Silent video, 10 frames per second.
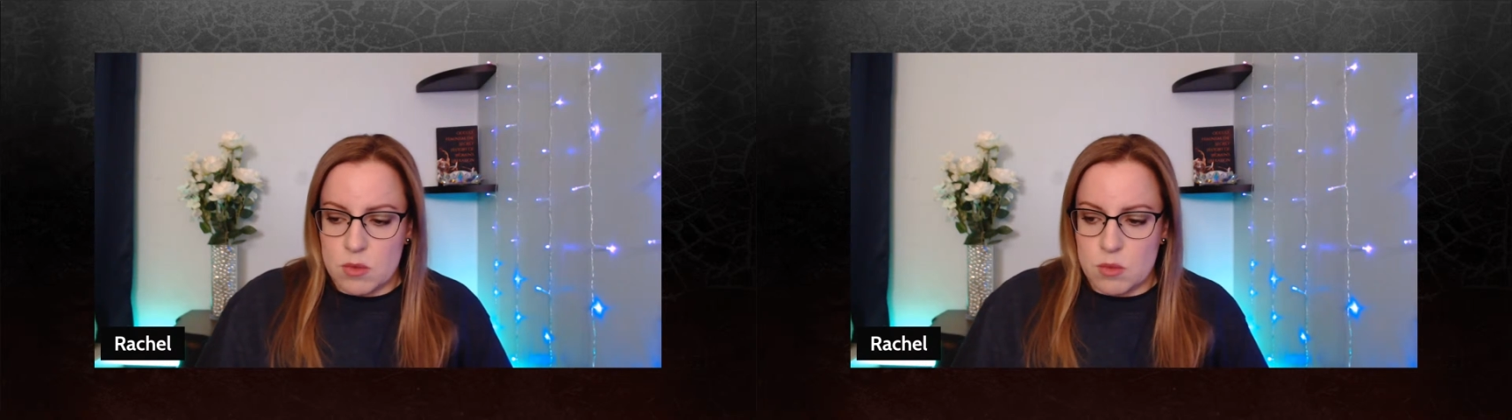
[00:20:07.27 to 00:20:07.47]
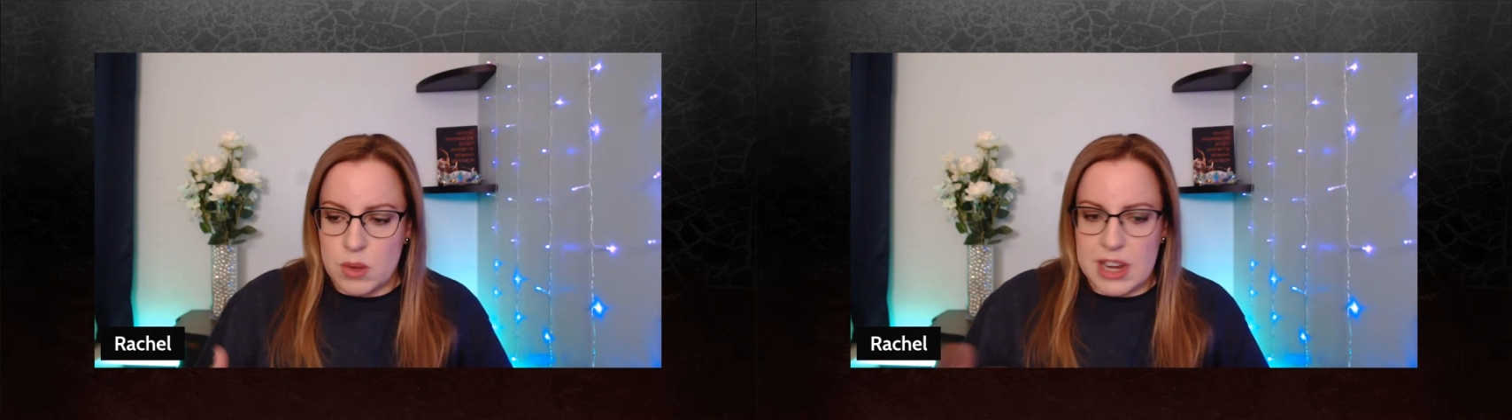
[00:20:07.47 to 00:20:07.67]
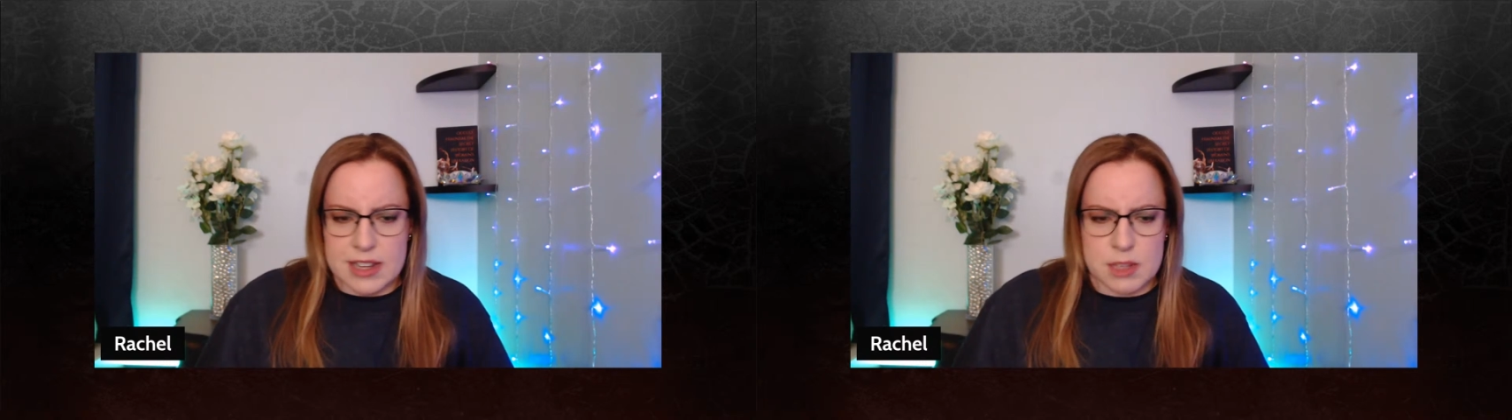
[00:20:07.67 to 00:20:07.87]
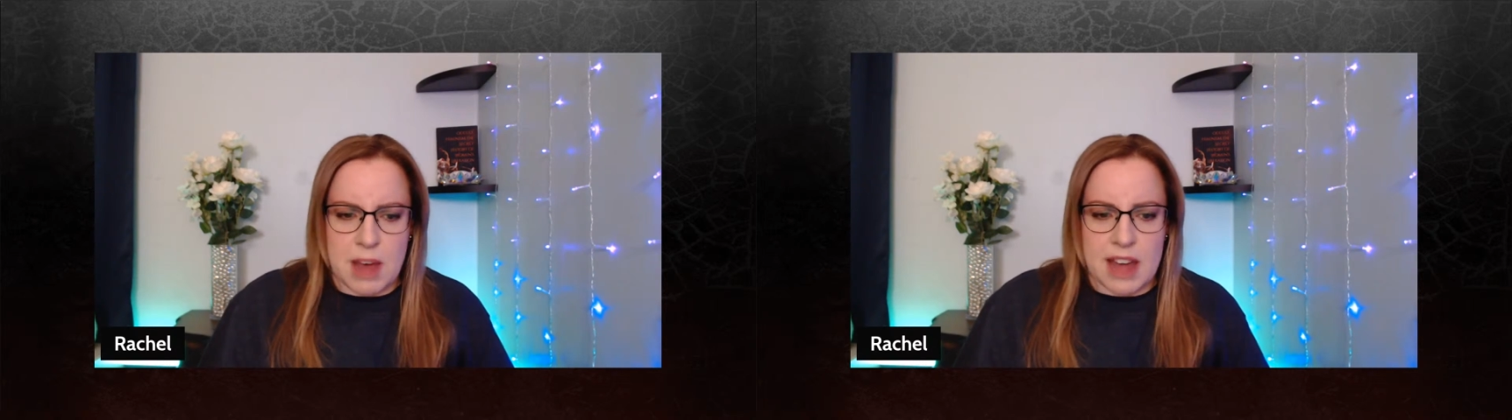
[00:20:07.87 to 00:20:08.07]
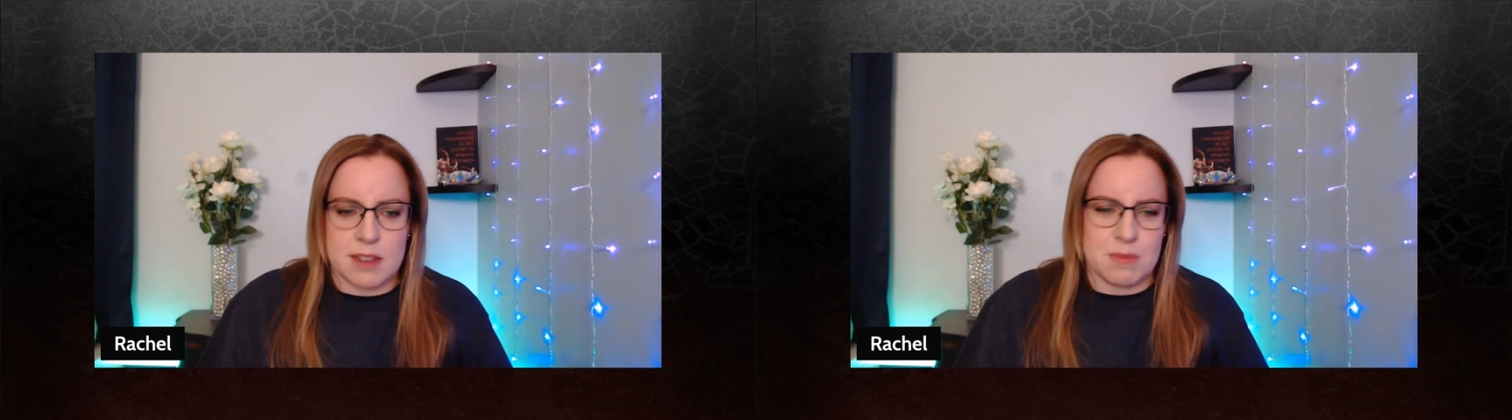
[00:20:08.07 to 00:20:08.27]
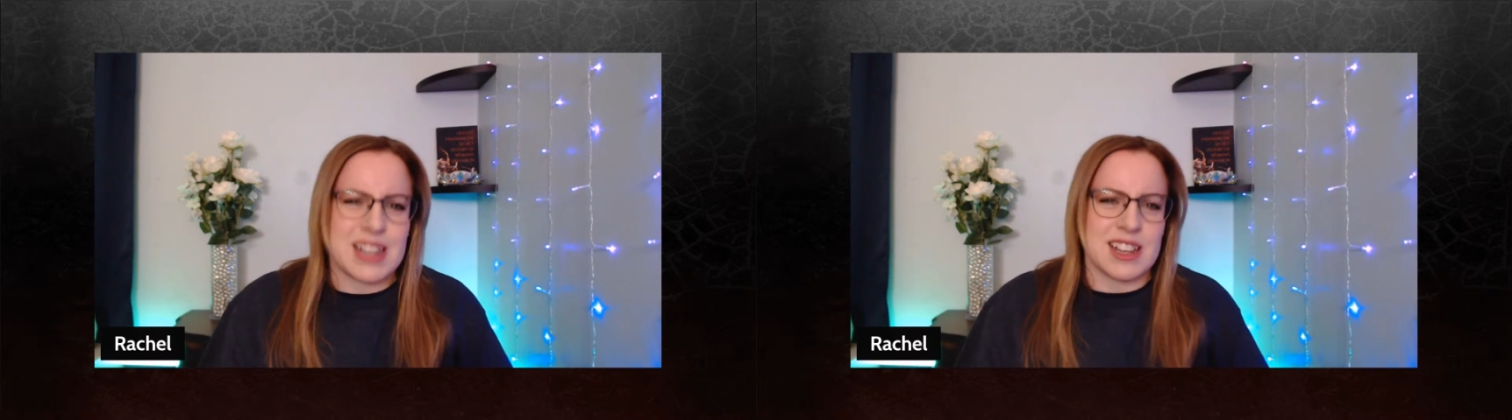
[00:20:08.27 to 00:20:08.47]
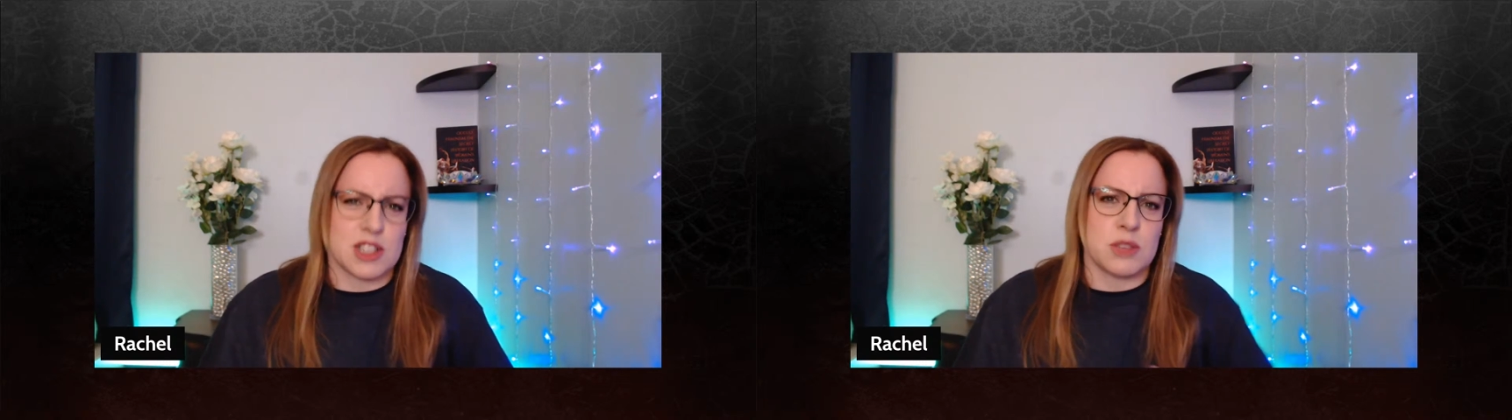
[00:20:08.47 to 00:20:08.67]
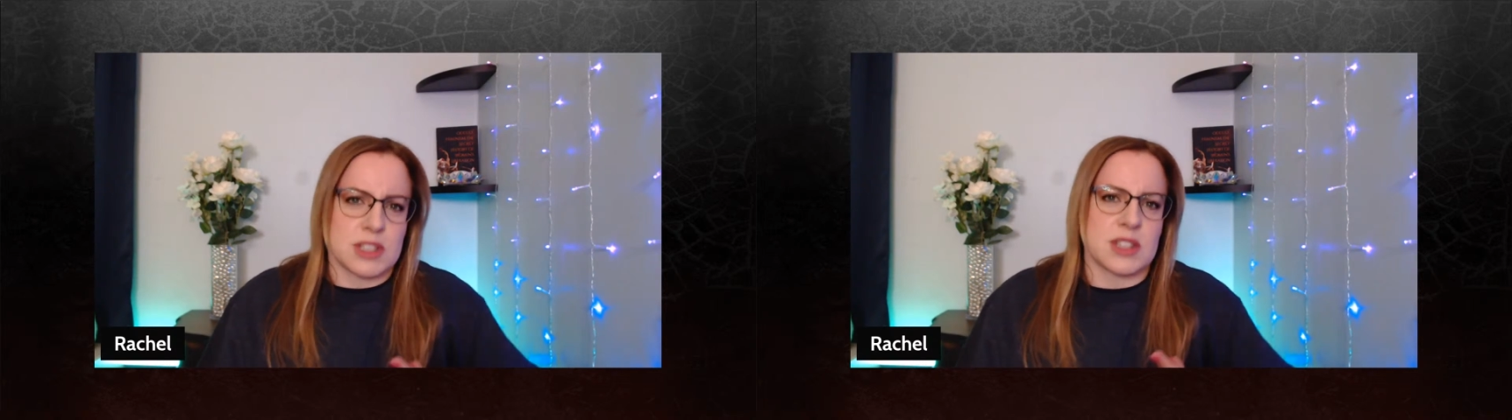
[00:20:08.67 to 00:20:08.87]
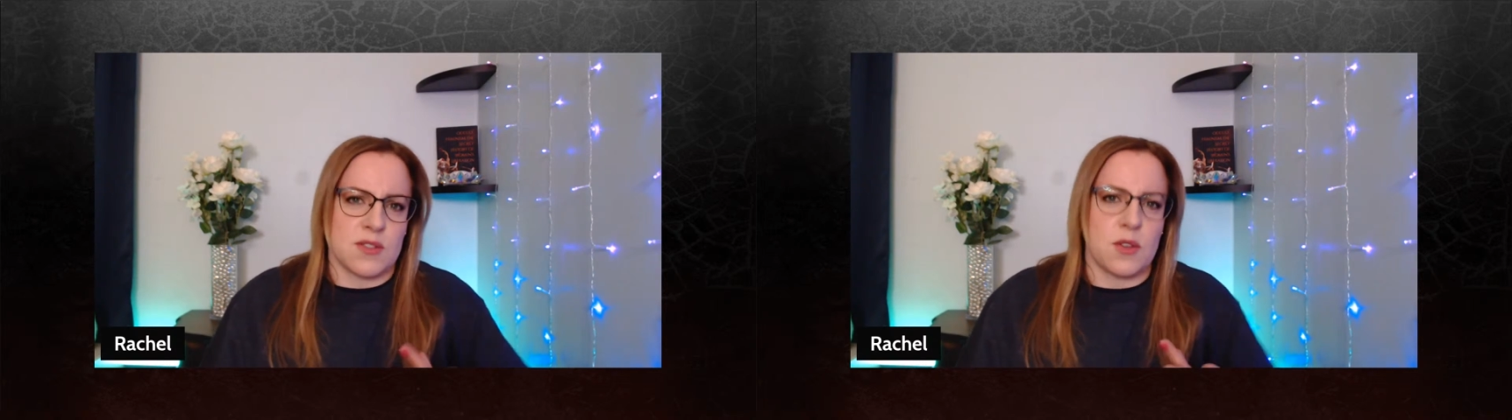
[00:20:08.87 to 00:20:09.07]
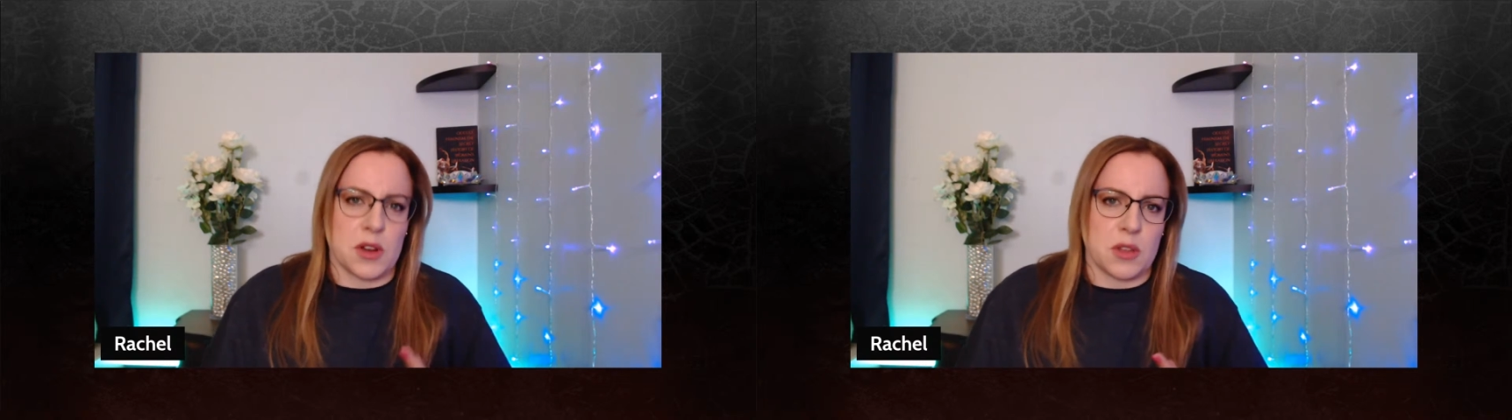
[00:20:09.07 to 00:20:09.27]
we spotted because she was the
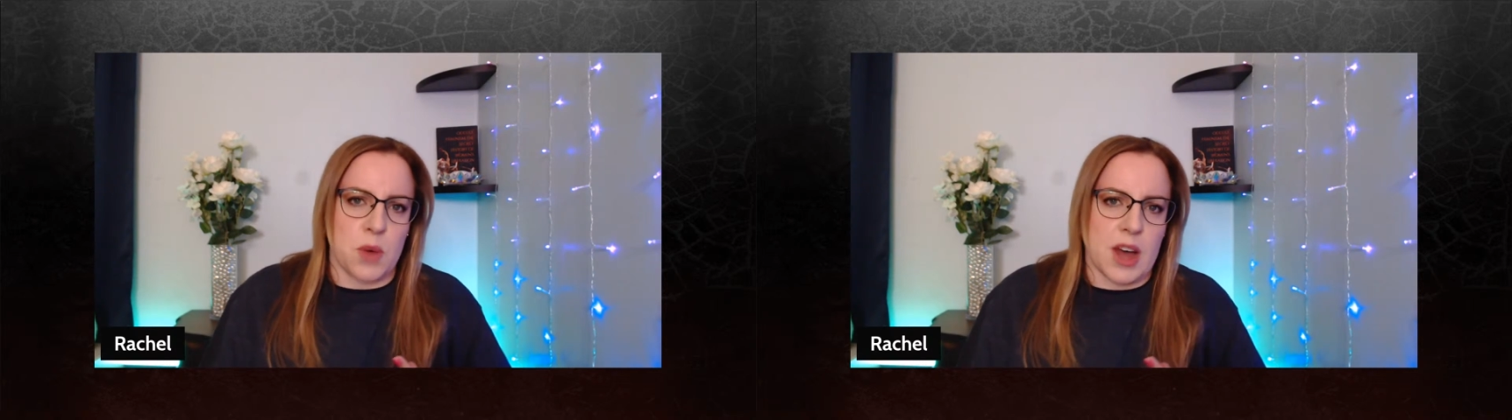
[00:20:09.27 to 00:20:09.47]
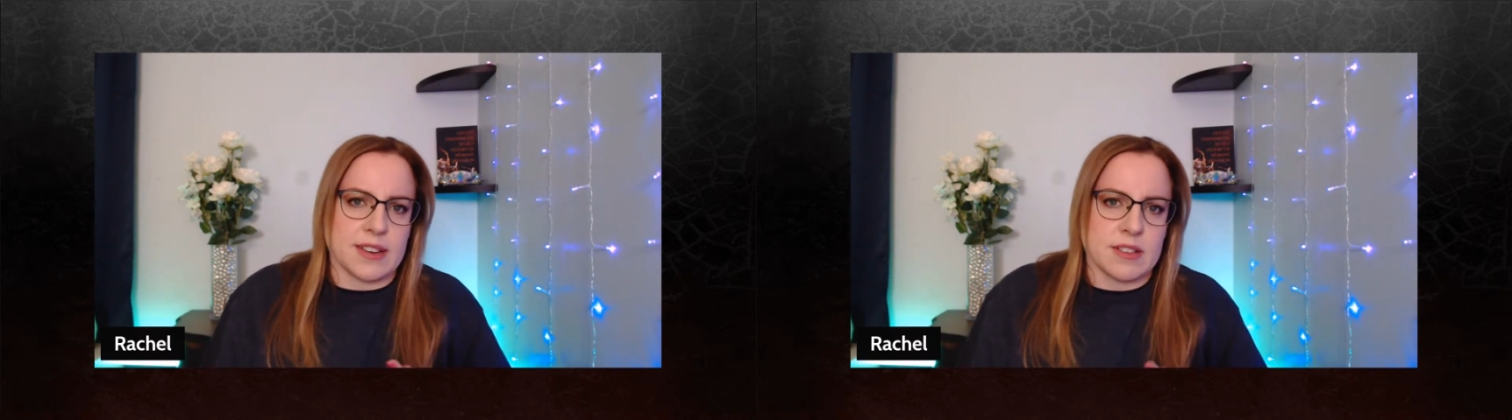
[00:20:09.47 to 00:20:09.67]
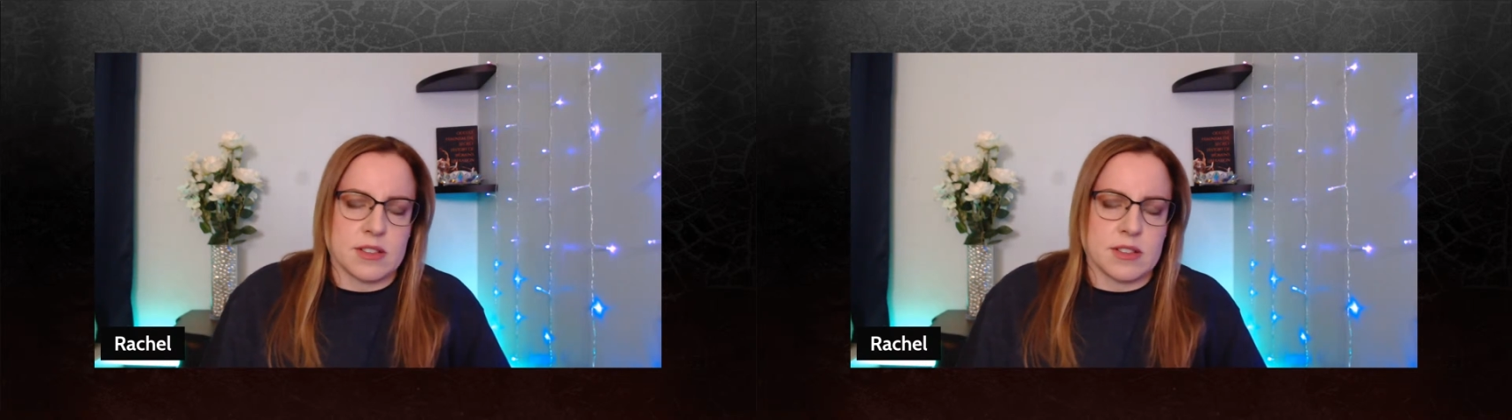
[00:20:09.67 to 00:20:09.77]
fourth one.